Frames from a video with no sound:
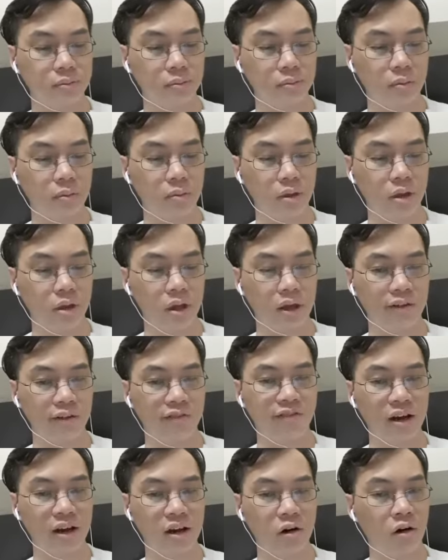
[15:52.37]
it can
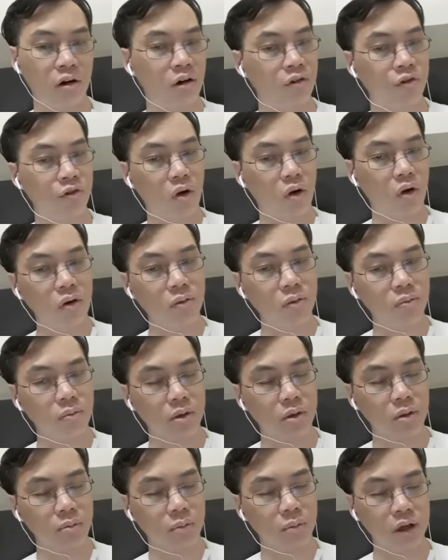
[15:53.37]
fire all four.
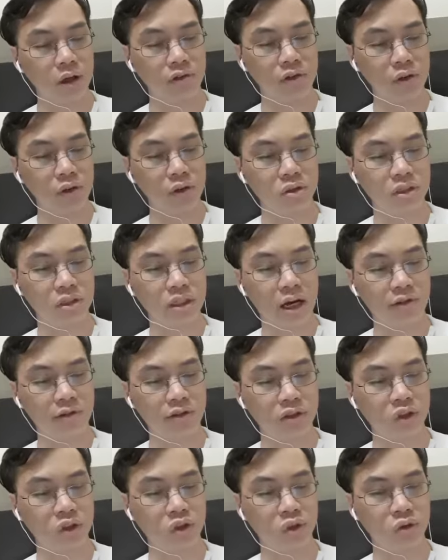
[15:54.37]
But if it loses half its
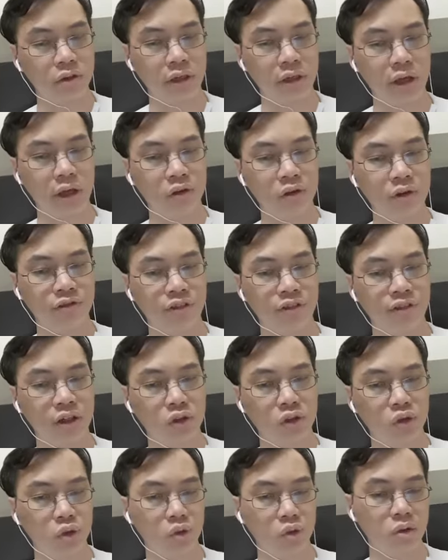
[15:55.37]
crew, it can only fire
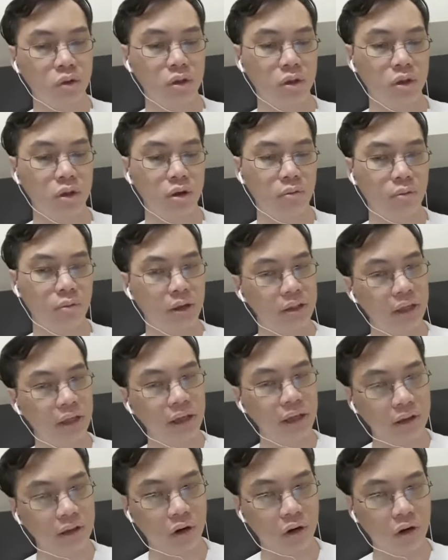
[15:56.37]
two. But
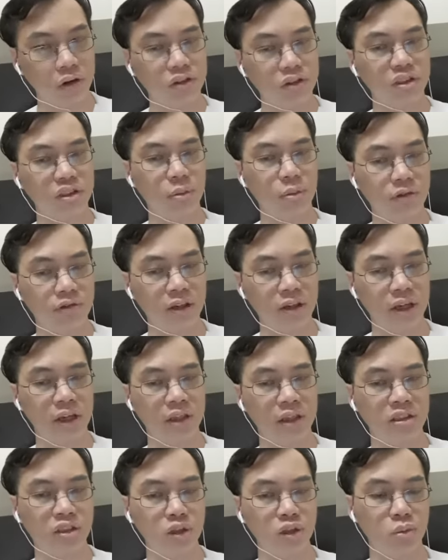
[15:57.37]
then on top of that, it can
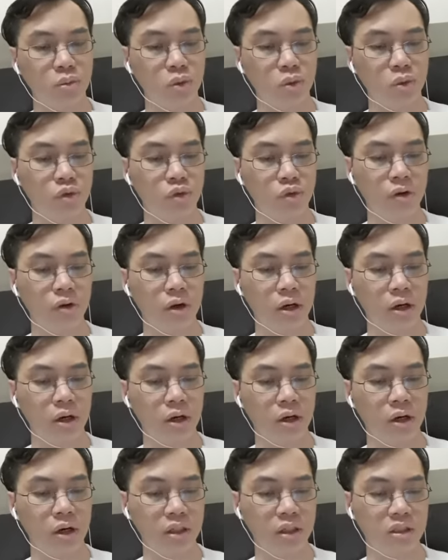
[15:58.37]
still move
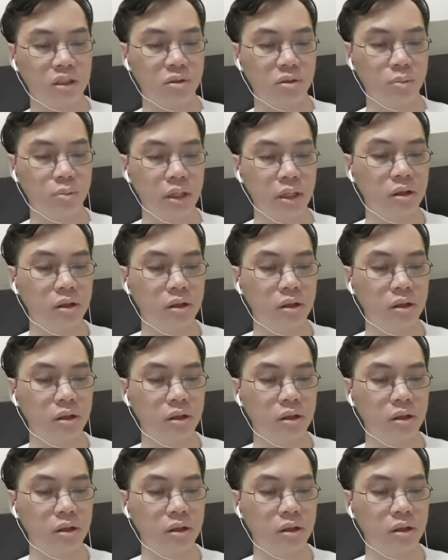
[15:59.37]
uh, its speed,